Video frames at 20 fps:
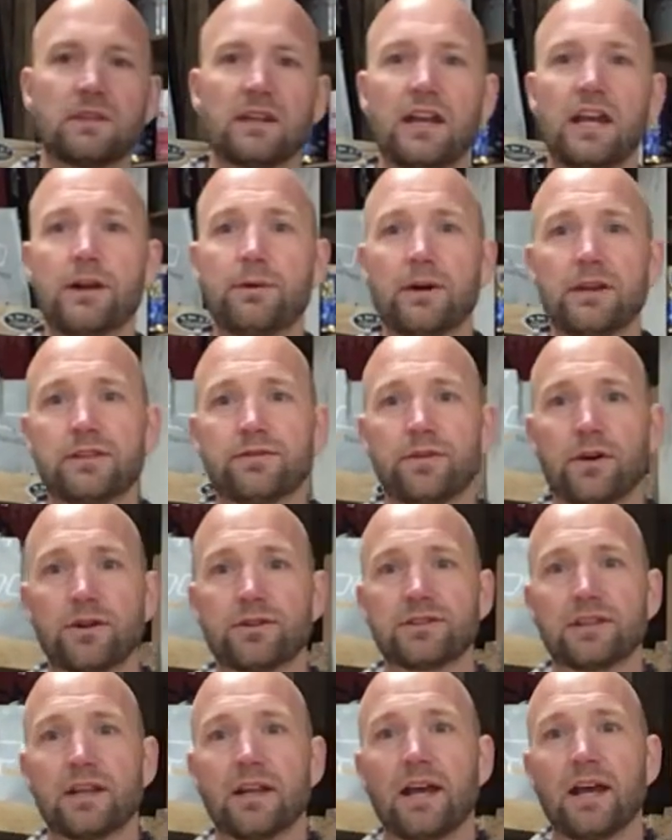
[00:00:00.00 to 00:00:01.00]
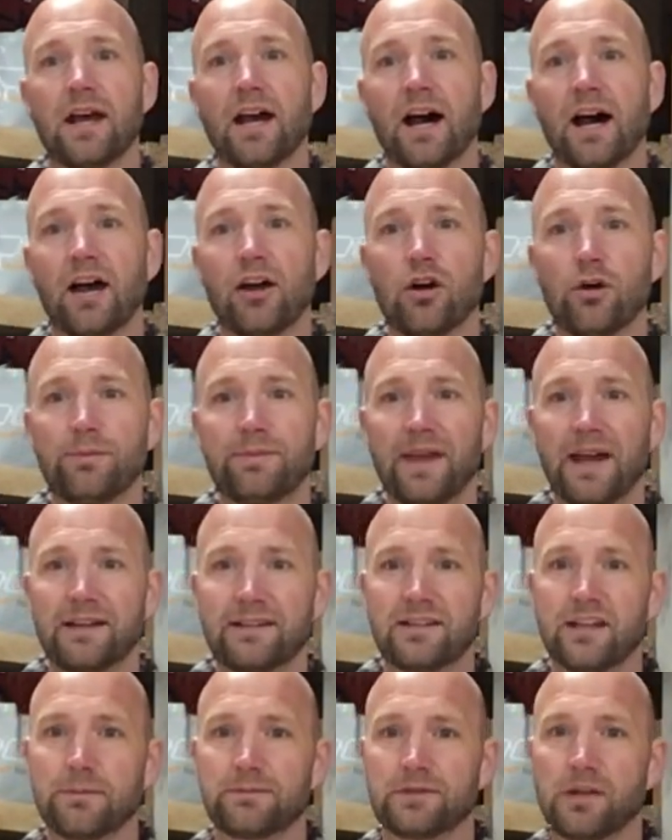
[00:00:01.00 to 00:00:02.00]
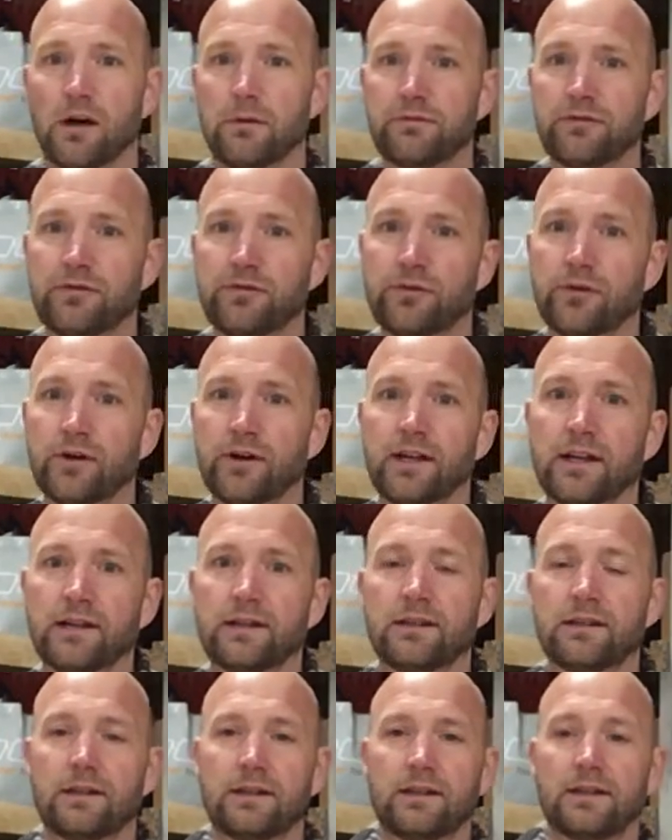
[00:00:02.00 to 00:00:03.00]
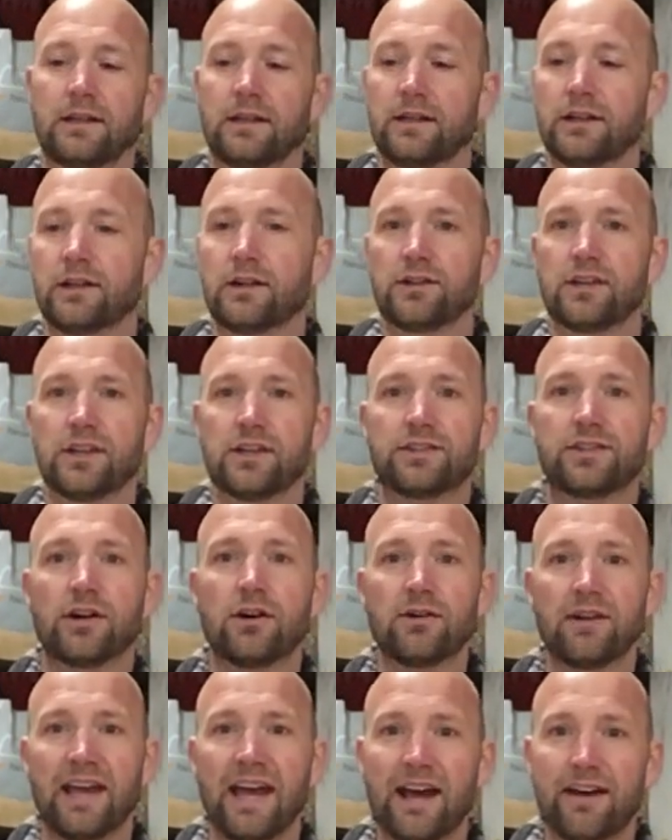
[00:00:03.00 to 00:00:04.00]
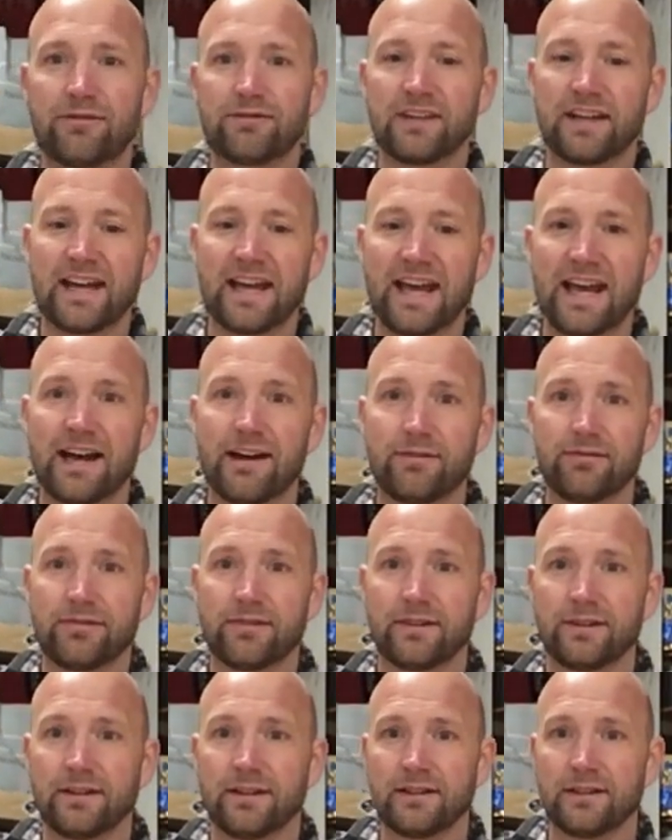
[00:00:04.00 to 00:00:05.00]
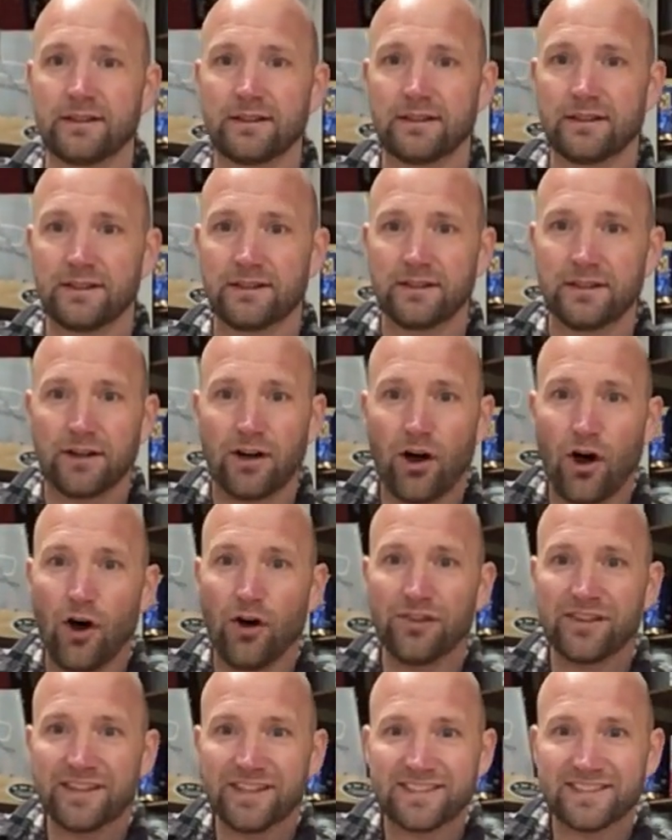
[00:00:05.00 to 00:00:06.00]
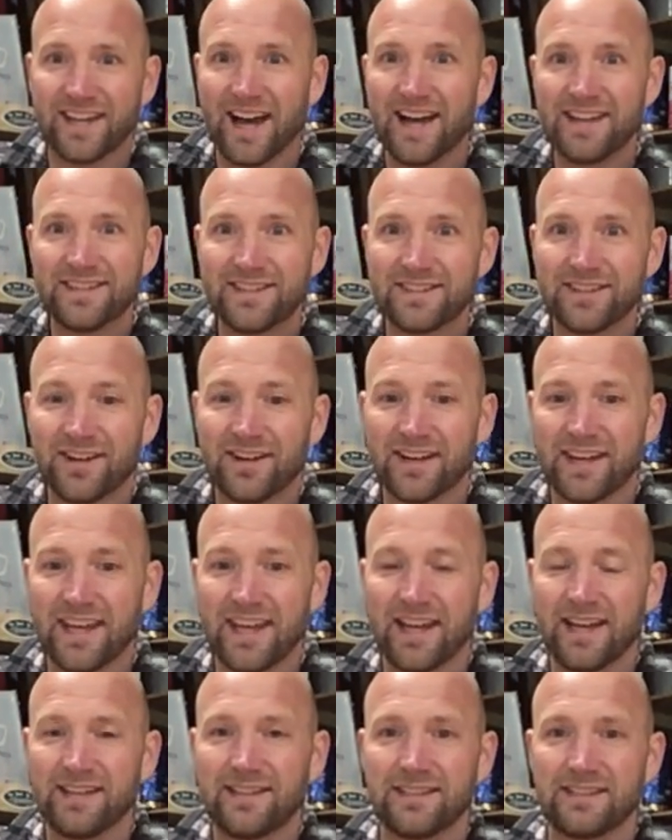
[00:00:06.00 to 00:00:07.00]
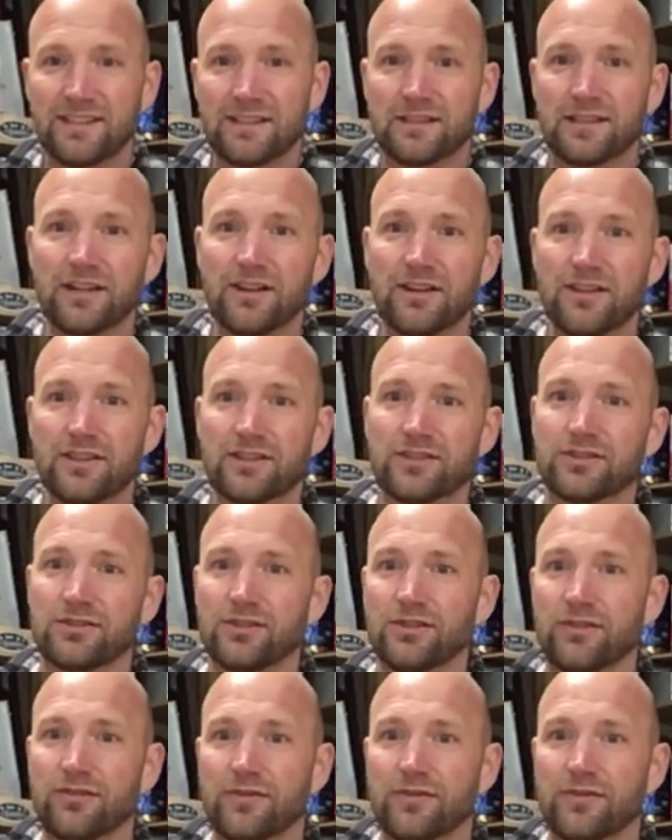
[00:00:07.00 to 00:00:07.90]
Anyways, folks, I hope that tip's helpful for you. You know, you don't have to have all these sizes on hand. To tell you the truth,